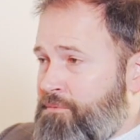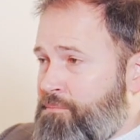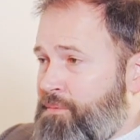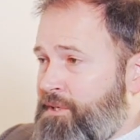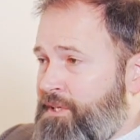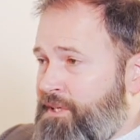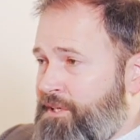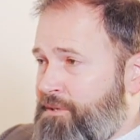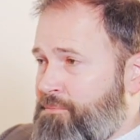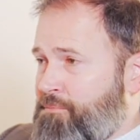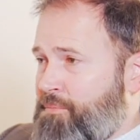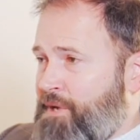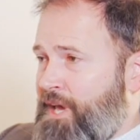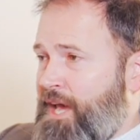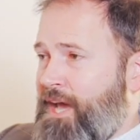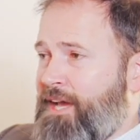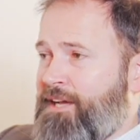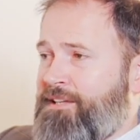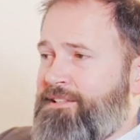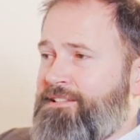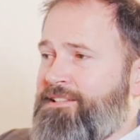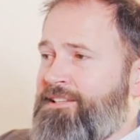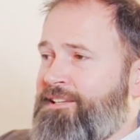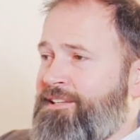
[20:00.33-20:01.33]
be
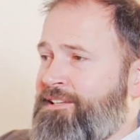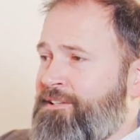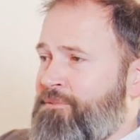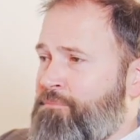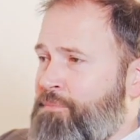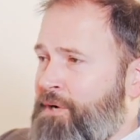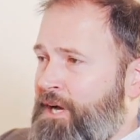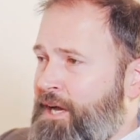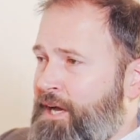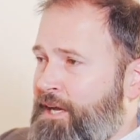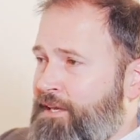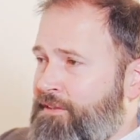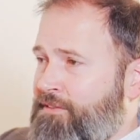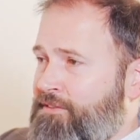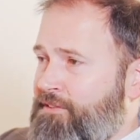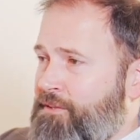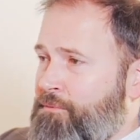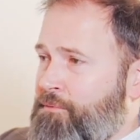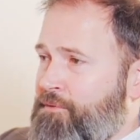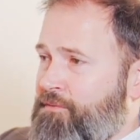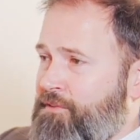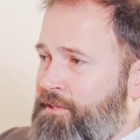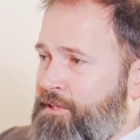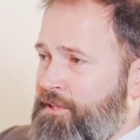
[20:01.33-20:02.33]
impacted by some
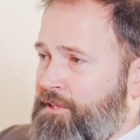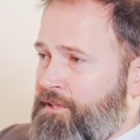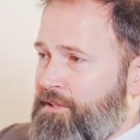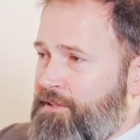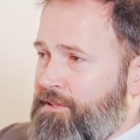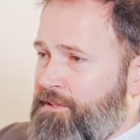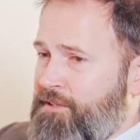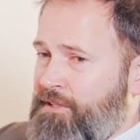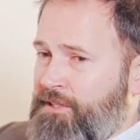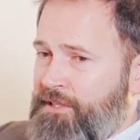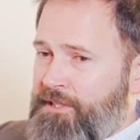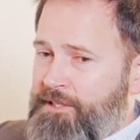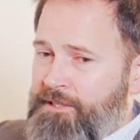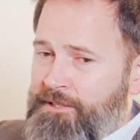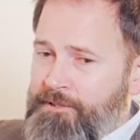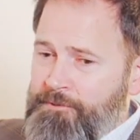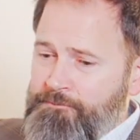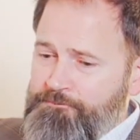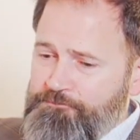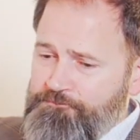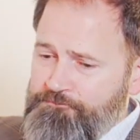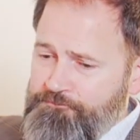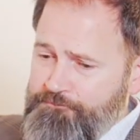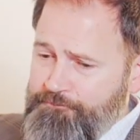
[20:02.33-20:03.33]
of
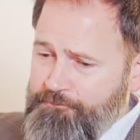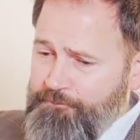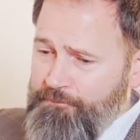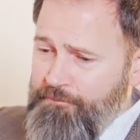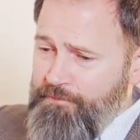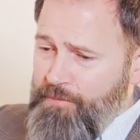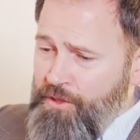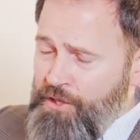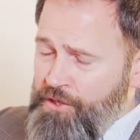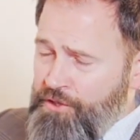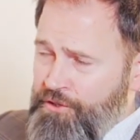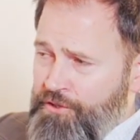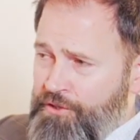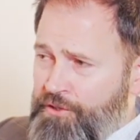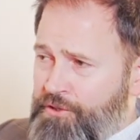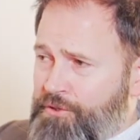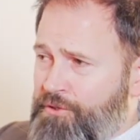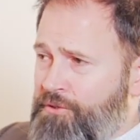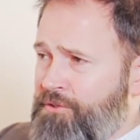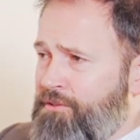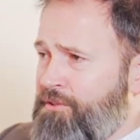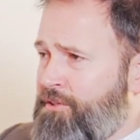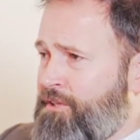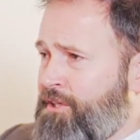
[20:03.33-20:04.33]
the
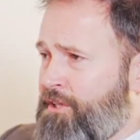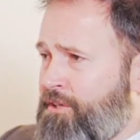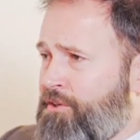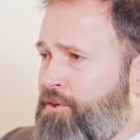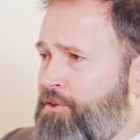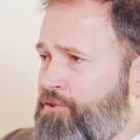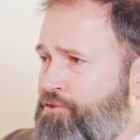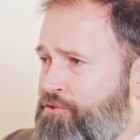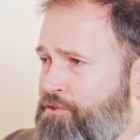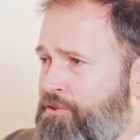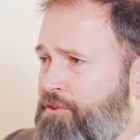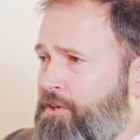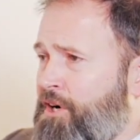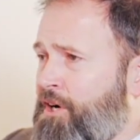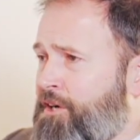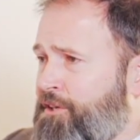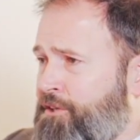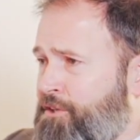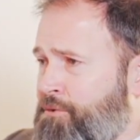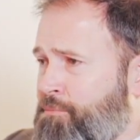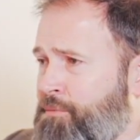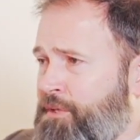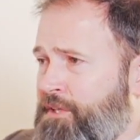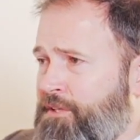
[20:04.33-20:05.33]
cultural
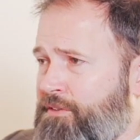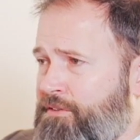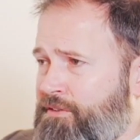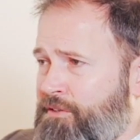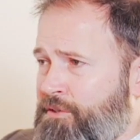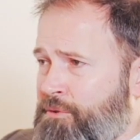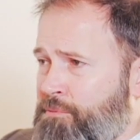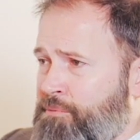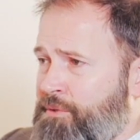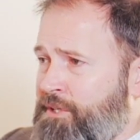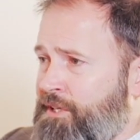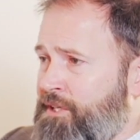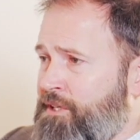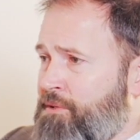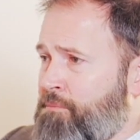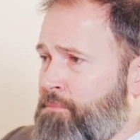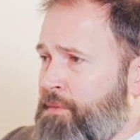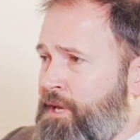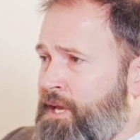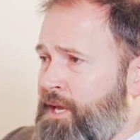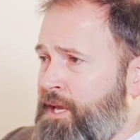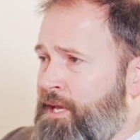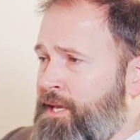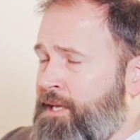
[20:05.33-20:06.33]
arguments that are being
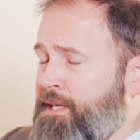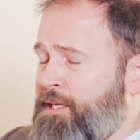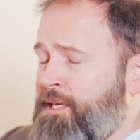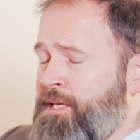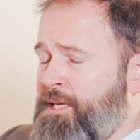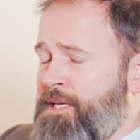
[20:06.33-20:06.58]
made.